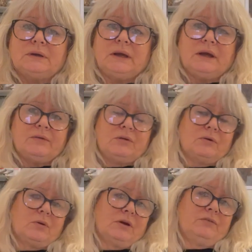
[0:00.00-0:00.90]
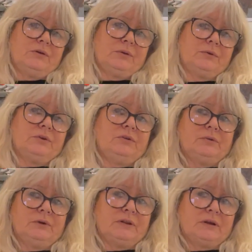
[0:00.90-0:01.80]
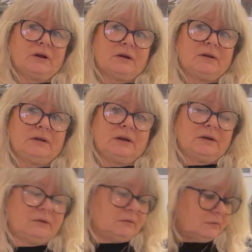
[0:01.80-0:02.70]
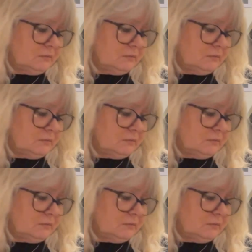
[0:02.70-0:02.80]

I have got quite a few. I want to do another cardigan.